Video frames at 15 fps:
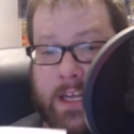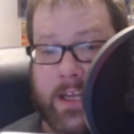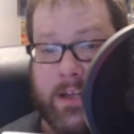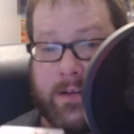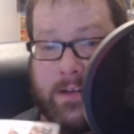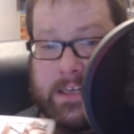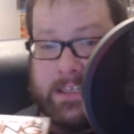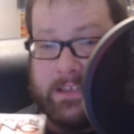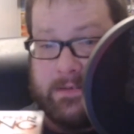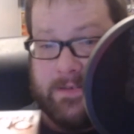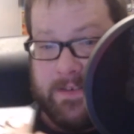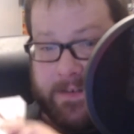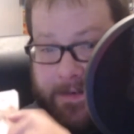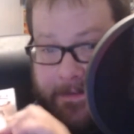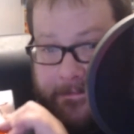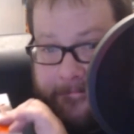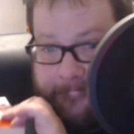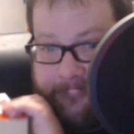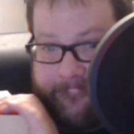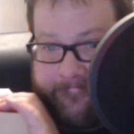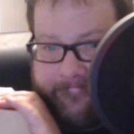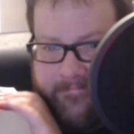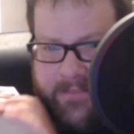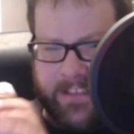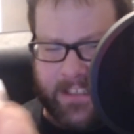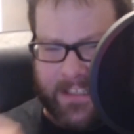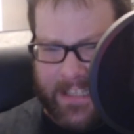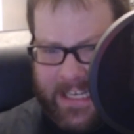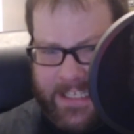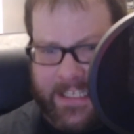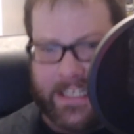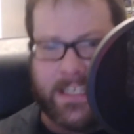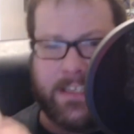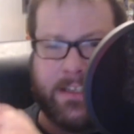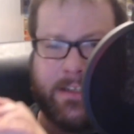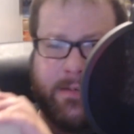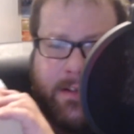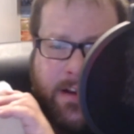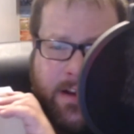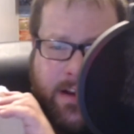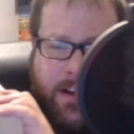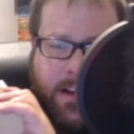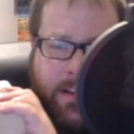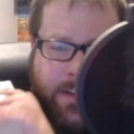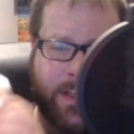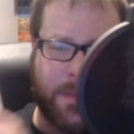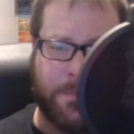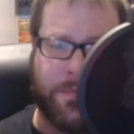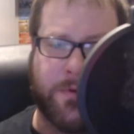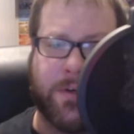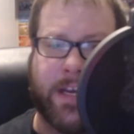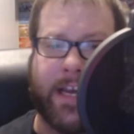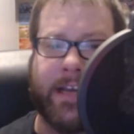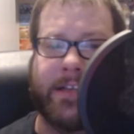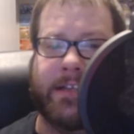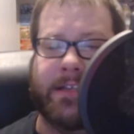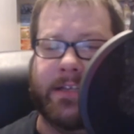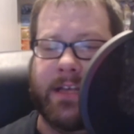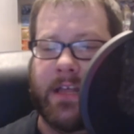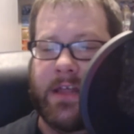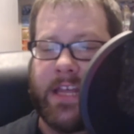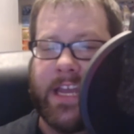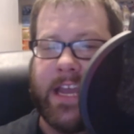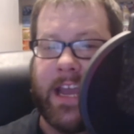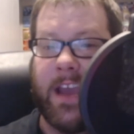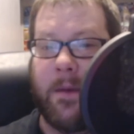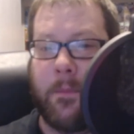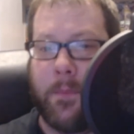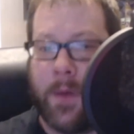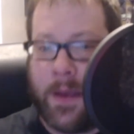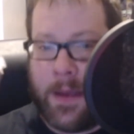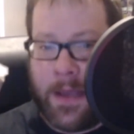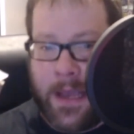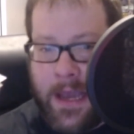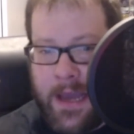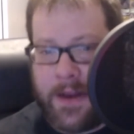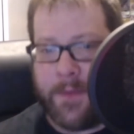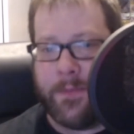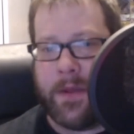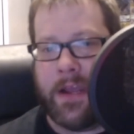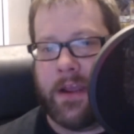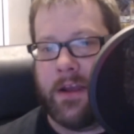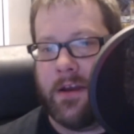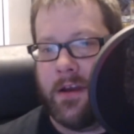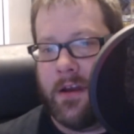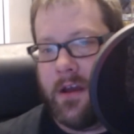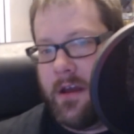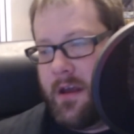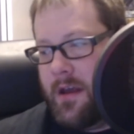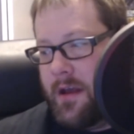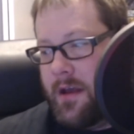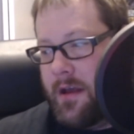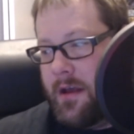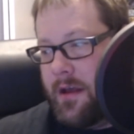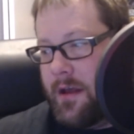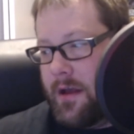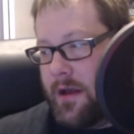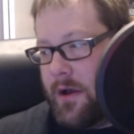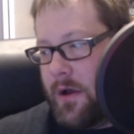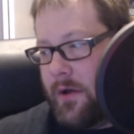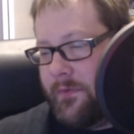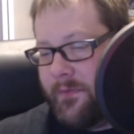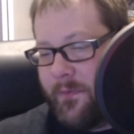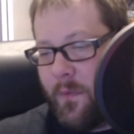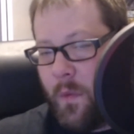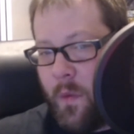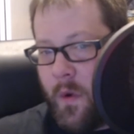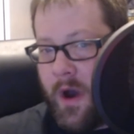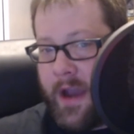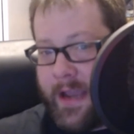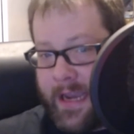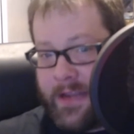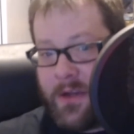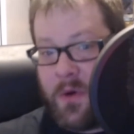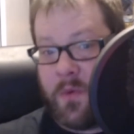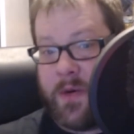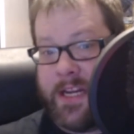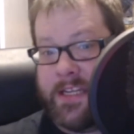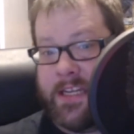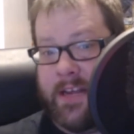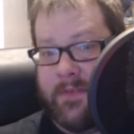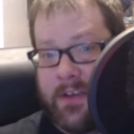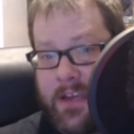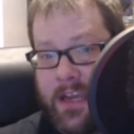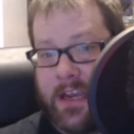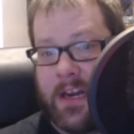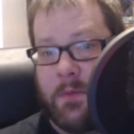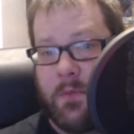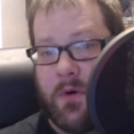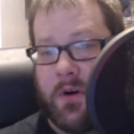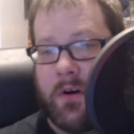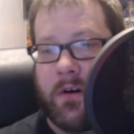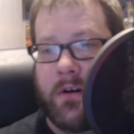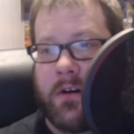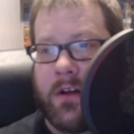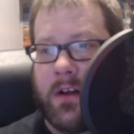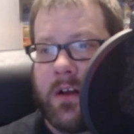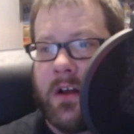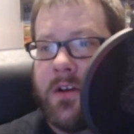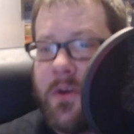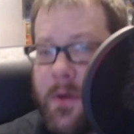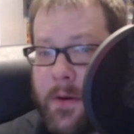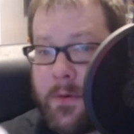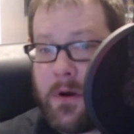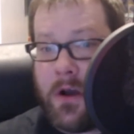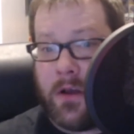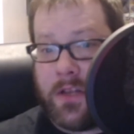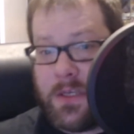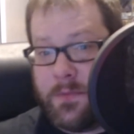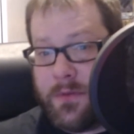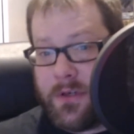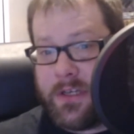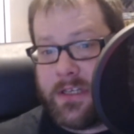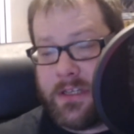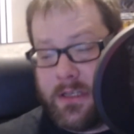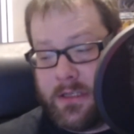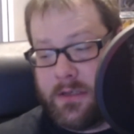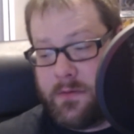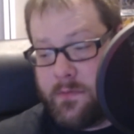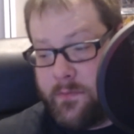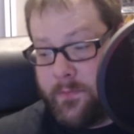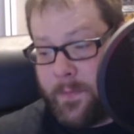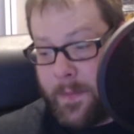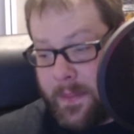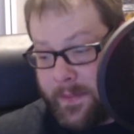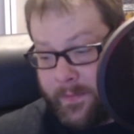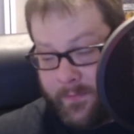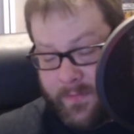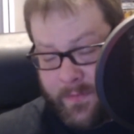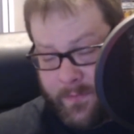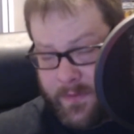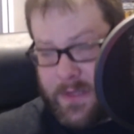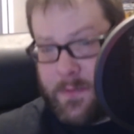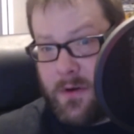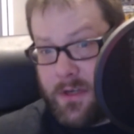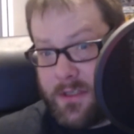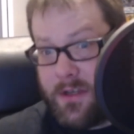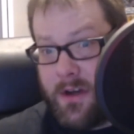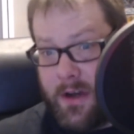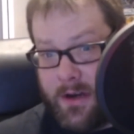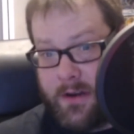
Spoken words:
and this book is the epitome of why I don't read Stephen King anymore. Don't get me wrong, this book is good.